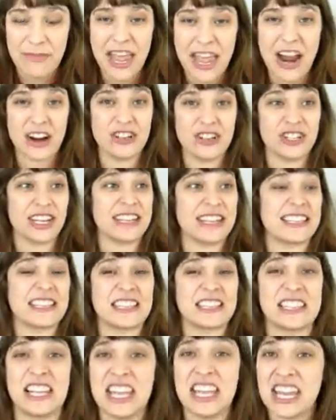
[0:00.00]
They are just
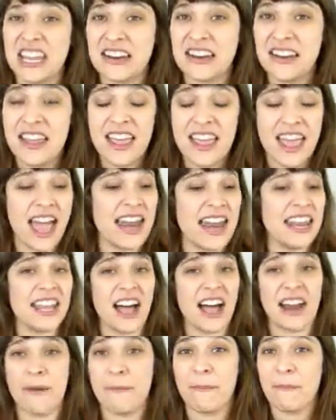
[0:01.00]
slinging any
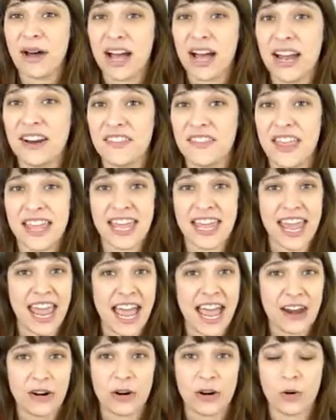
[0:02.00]
kind of mud they
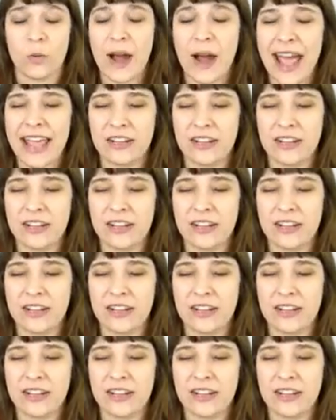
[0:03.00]
can her way,